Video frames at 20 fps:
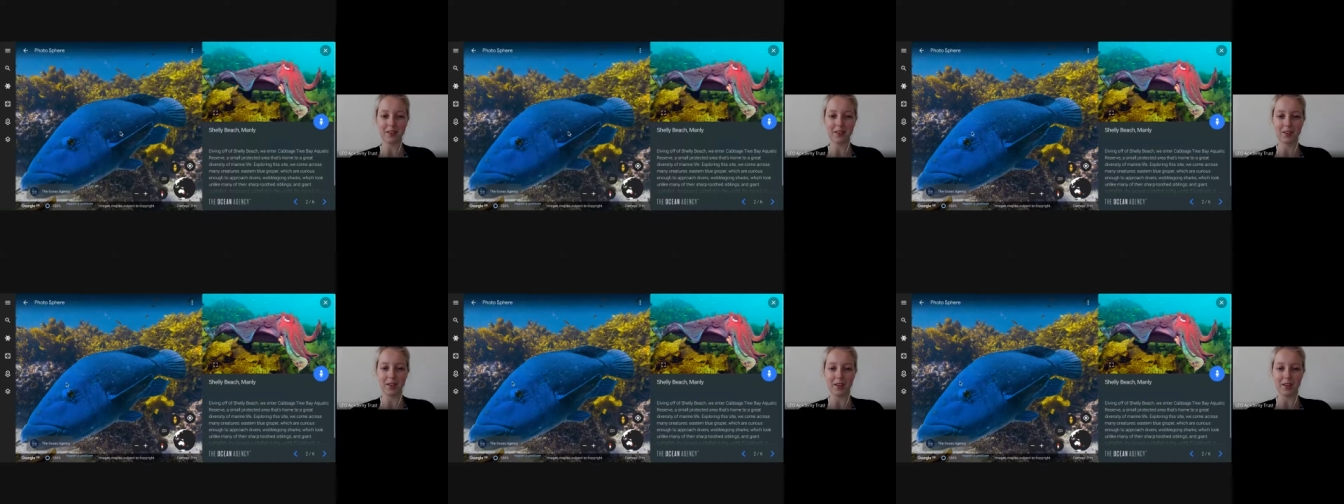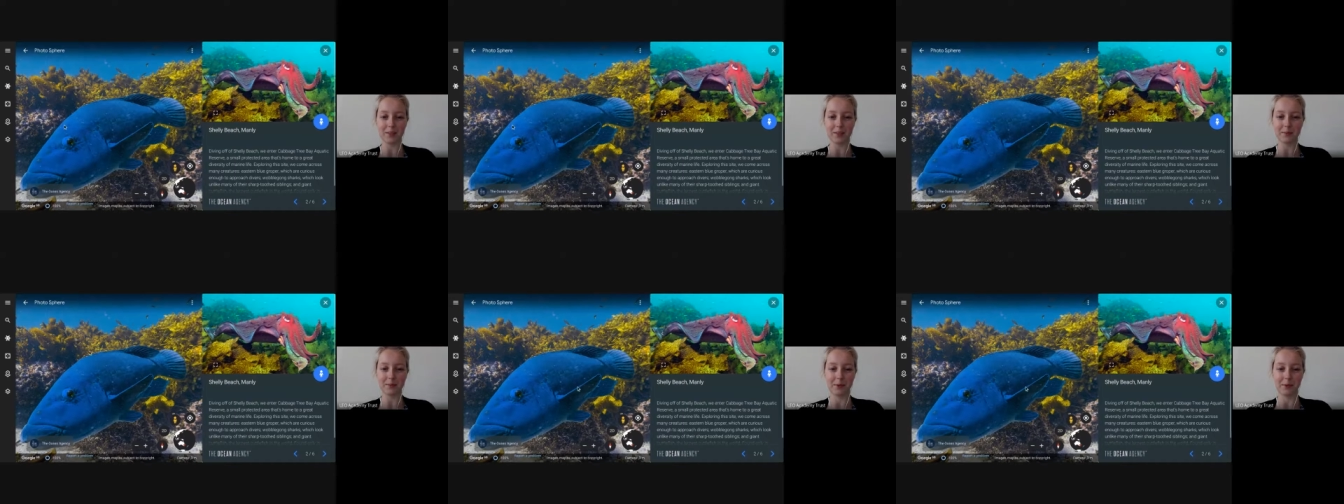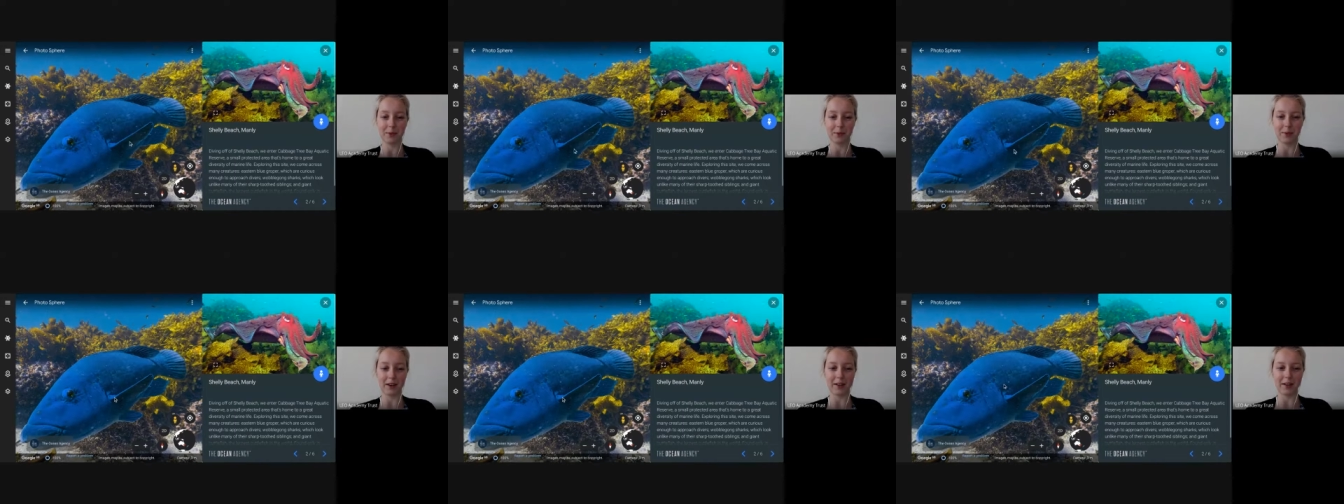
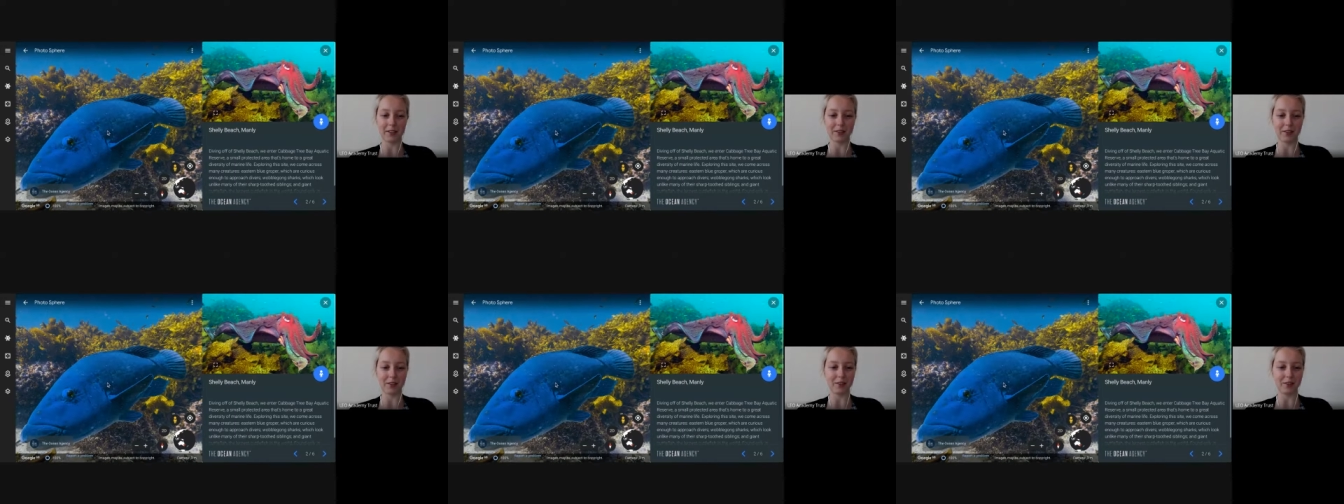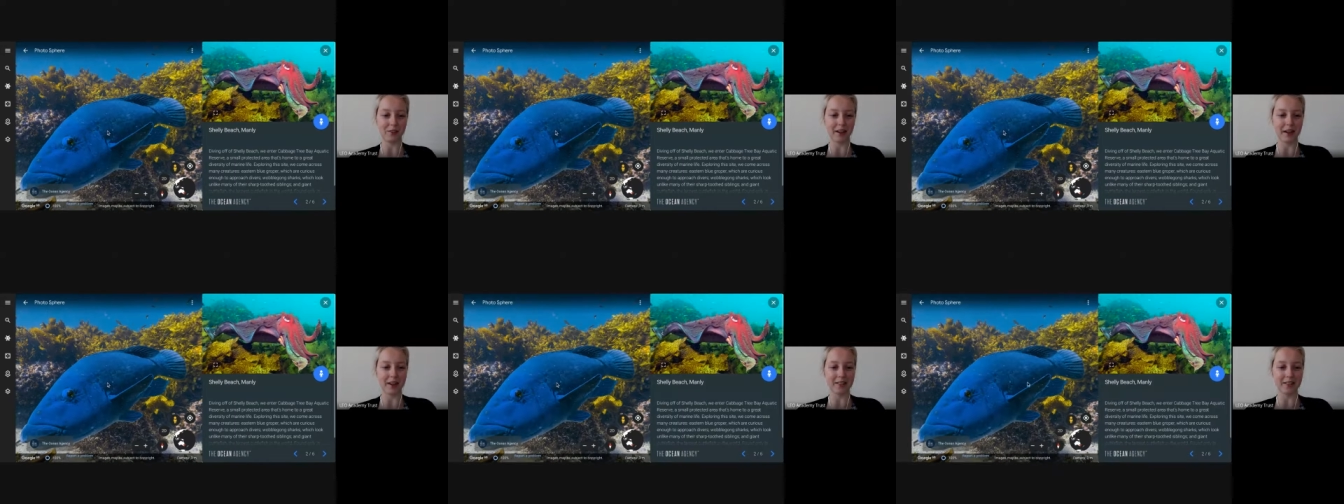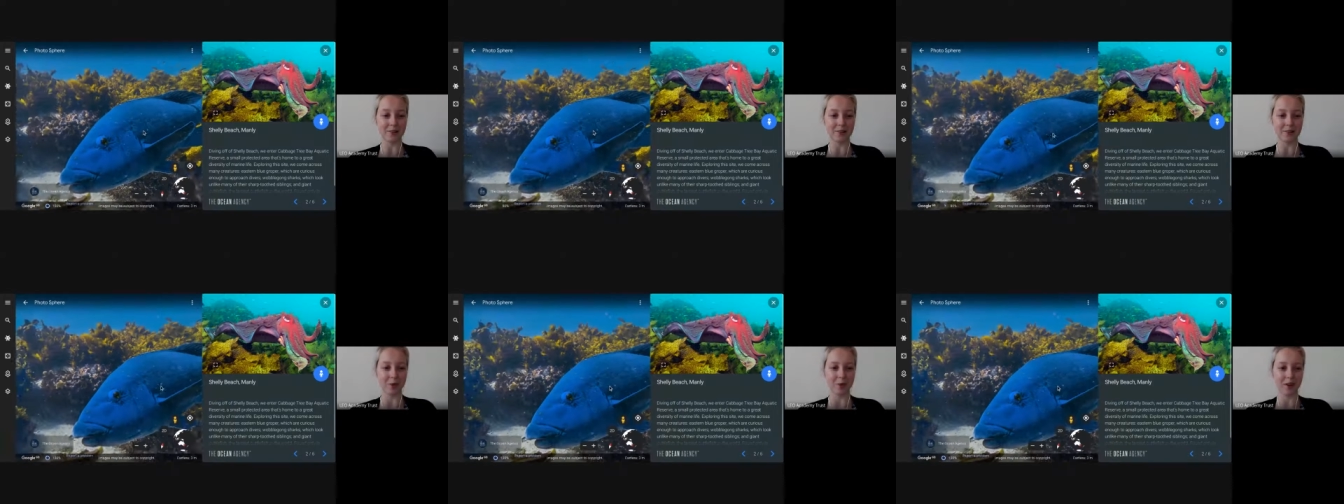exploring sort of
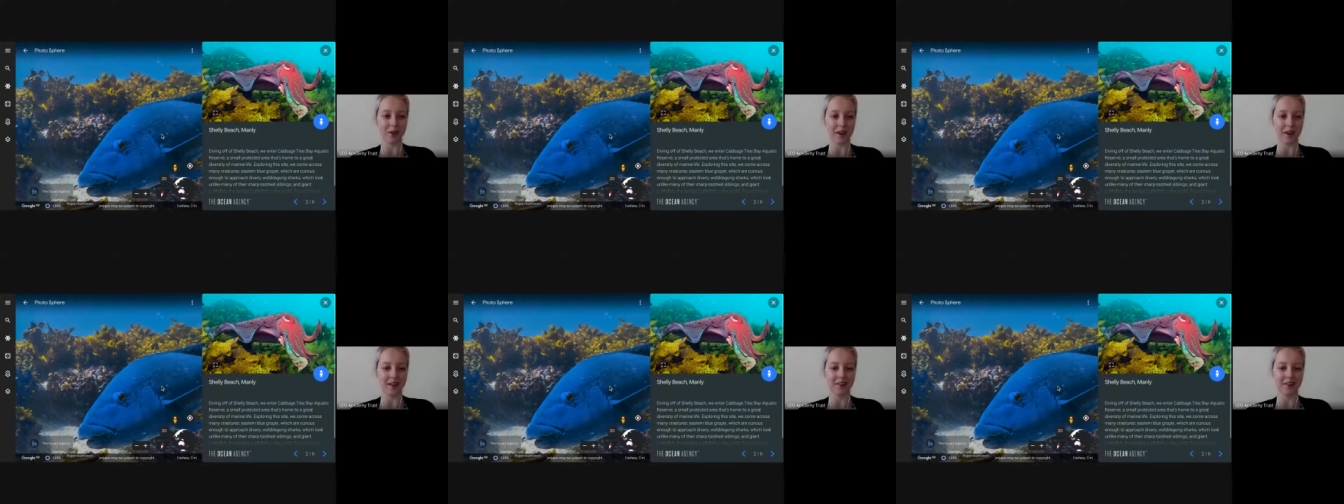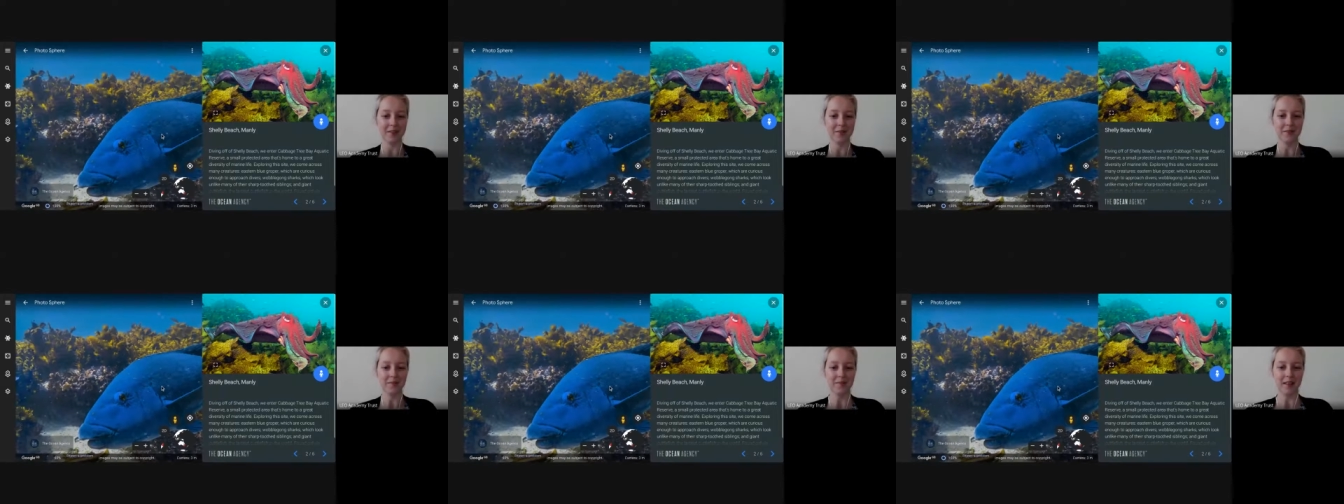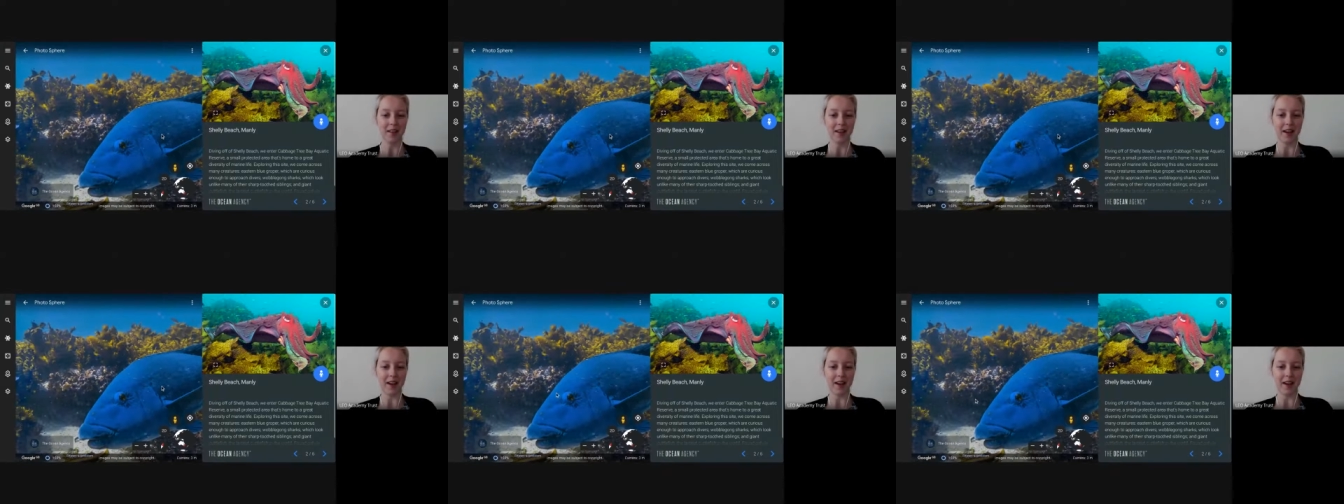underwater
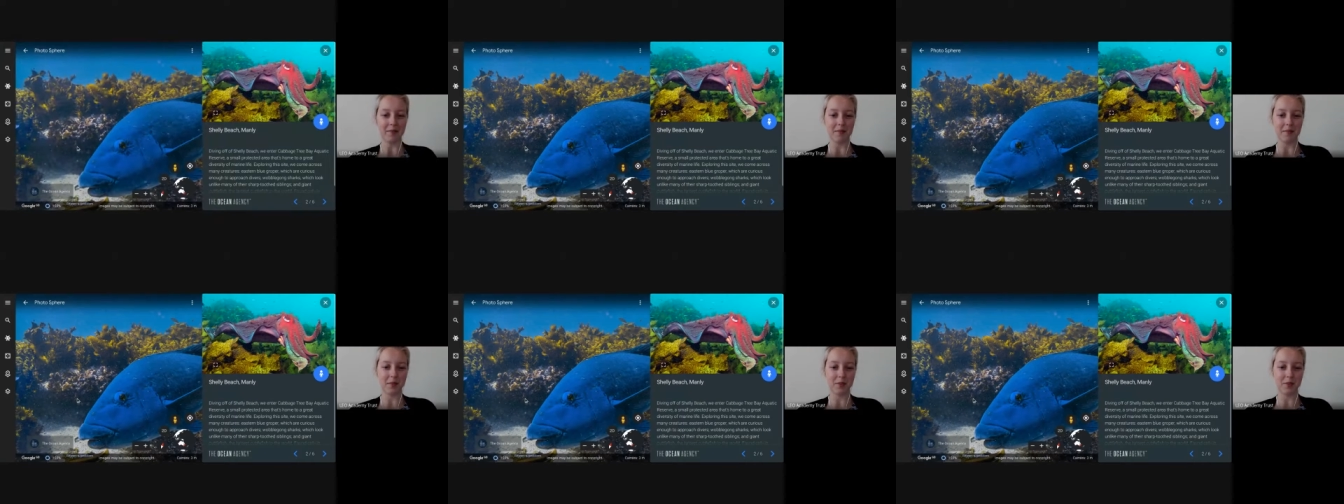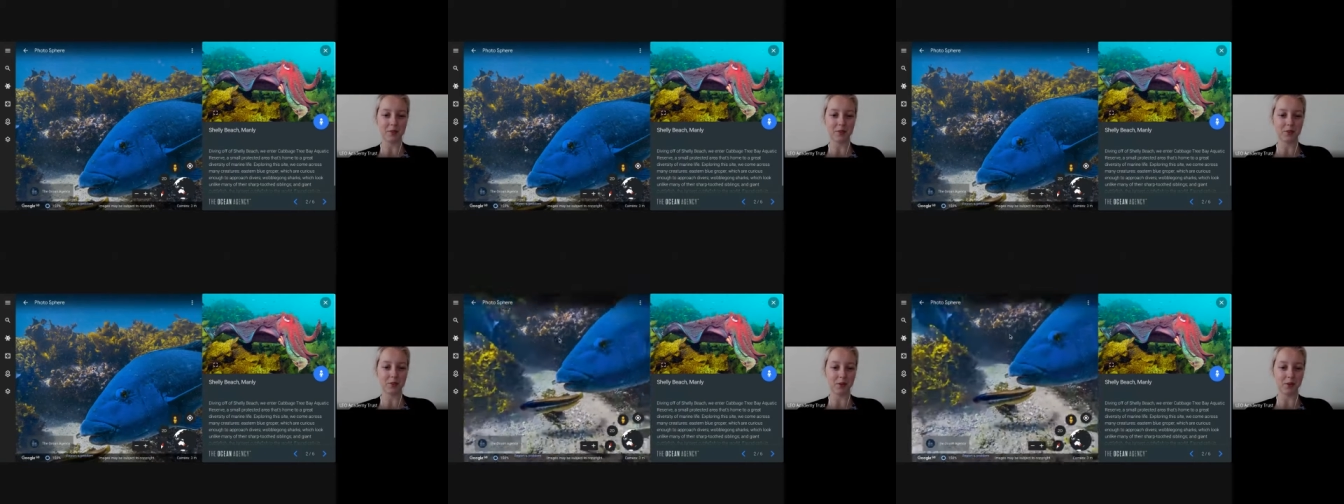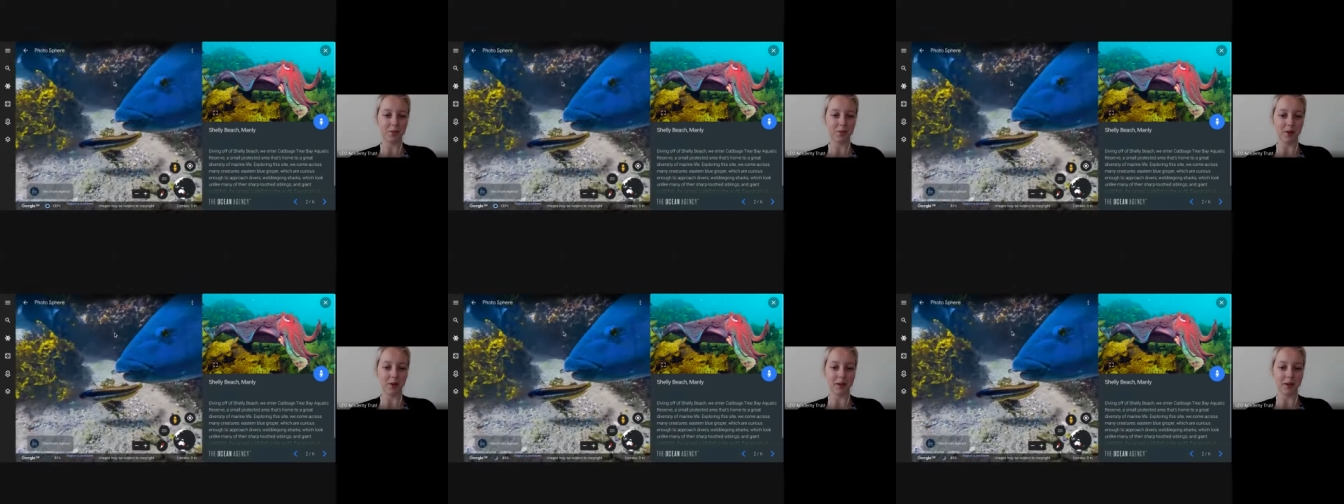um, through
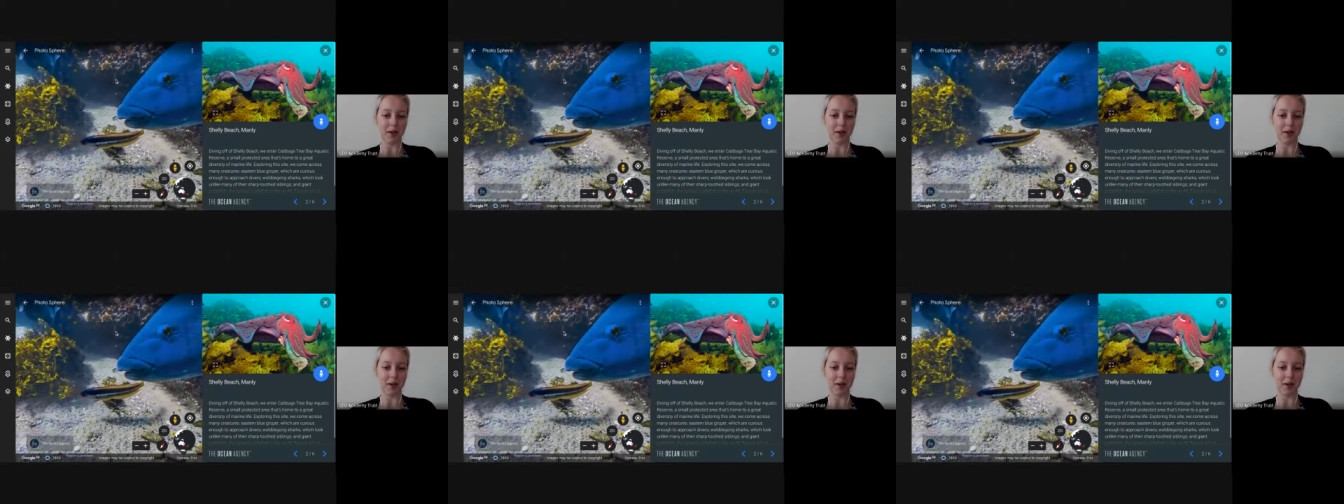Bondi